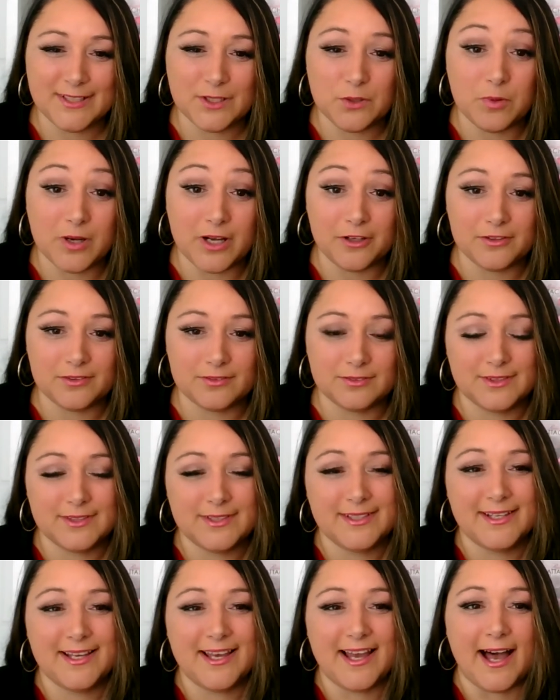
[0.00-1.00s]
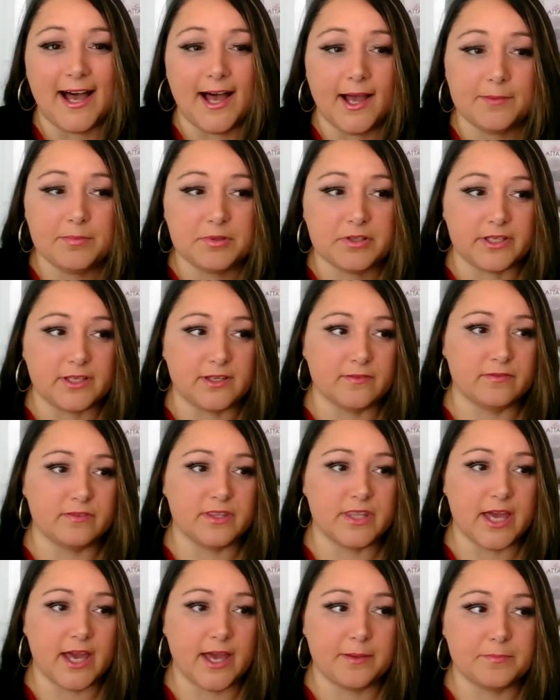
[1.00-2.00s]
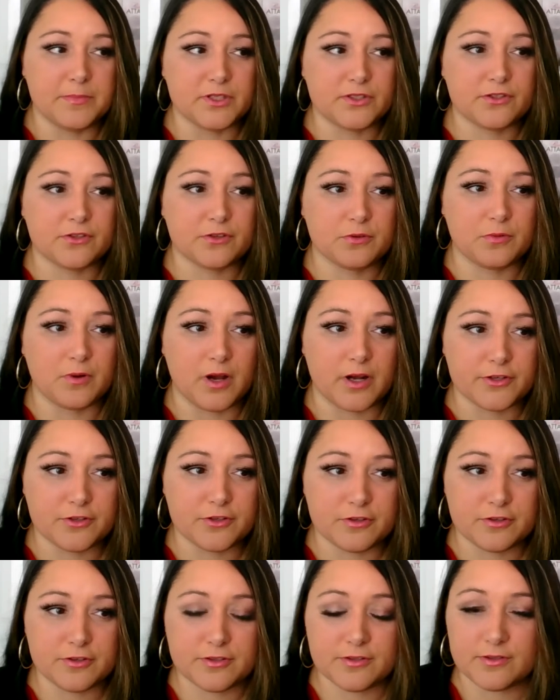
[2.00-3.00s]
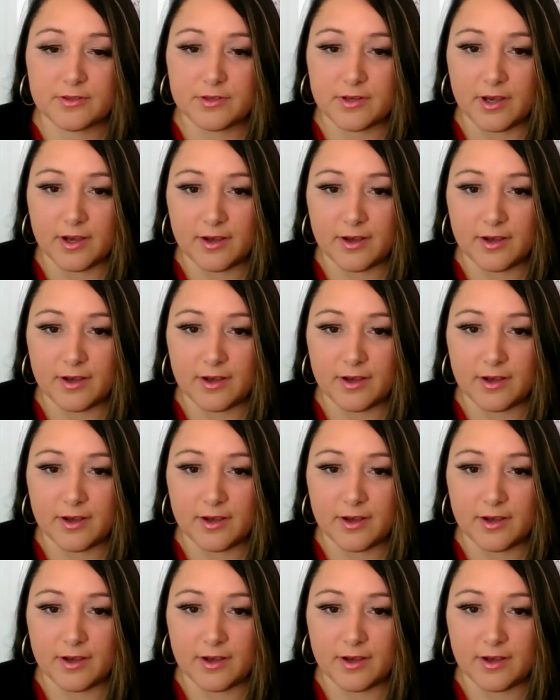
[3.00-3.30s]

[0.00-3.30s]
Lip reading: Well, I believe that Mr. Rogers